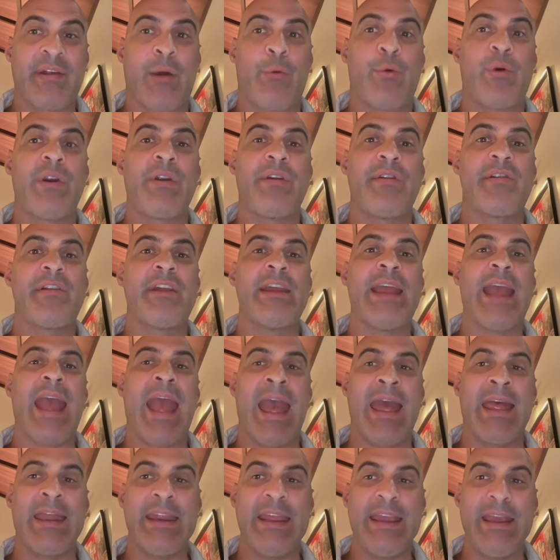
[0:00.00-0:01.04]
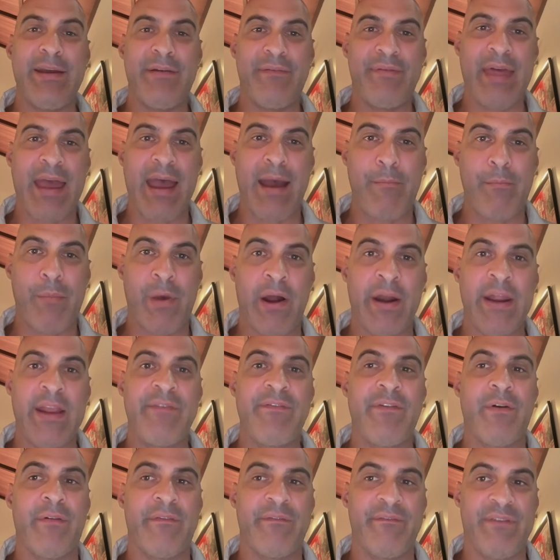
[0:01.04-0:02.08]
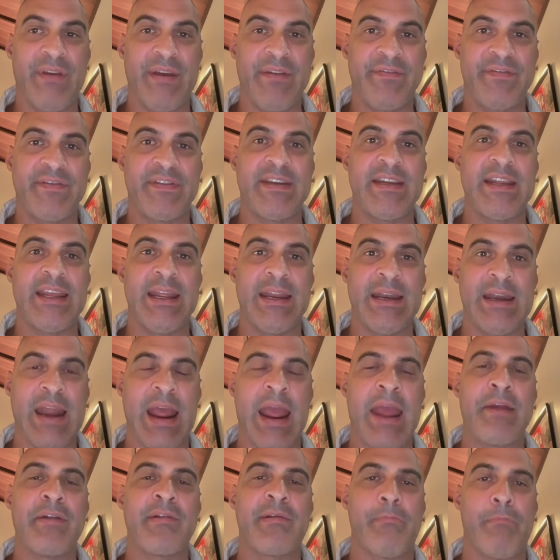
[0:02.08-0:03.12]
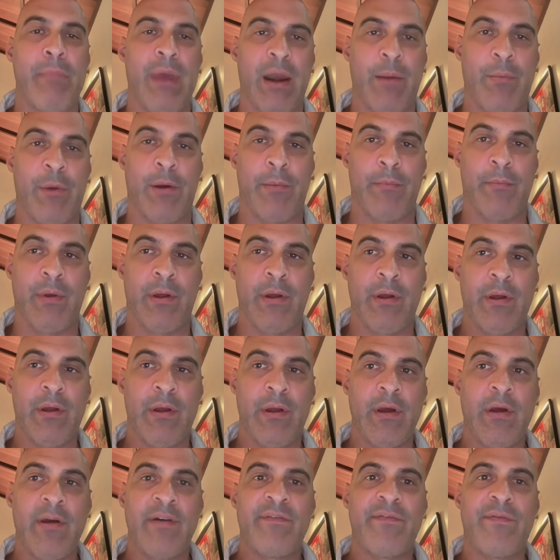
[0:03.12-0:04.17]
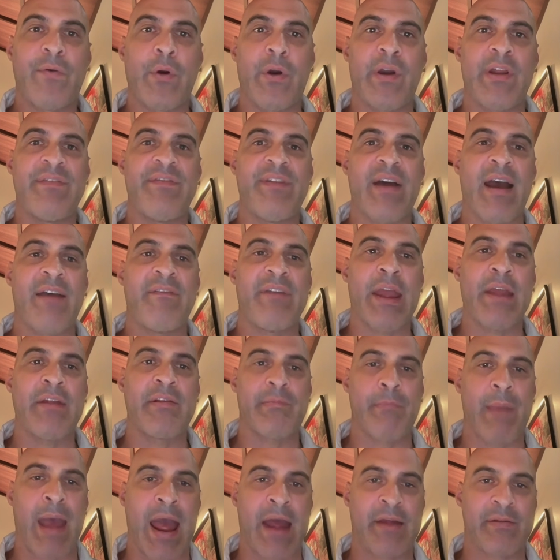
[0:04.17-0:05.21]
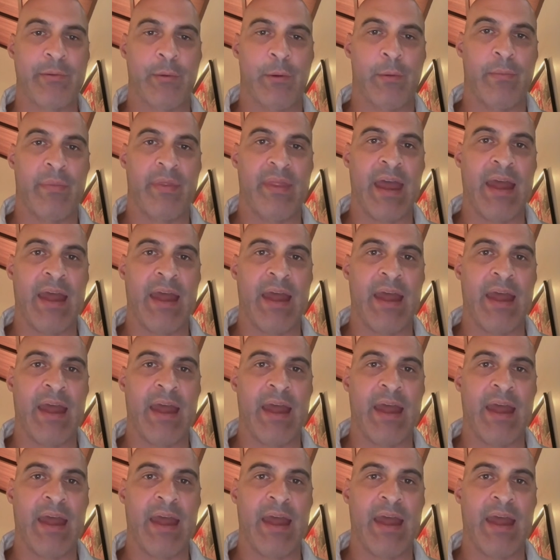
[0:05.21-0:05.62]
I wouldn't see any of that money for 15 days minimum, 45 days maximum.